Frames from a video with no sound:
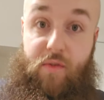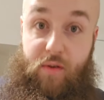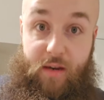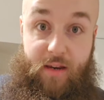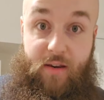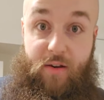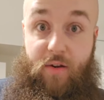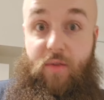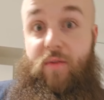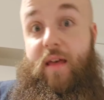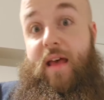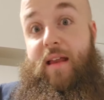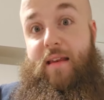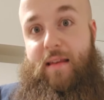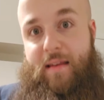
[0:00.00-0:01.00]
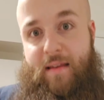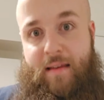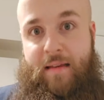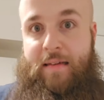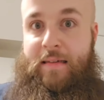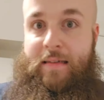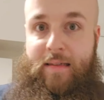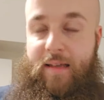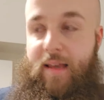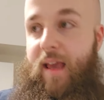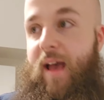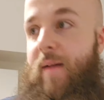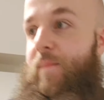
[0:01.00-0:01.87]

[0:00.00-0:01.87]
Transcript: you need to do that, yeah.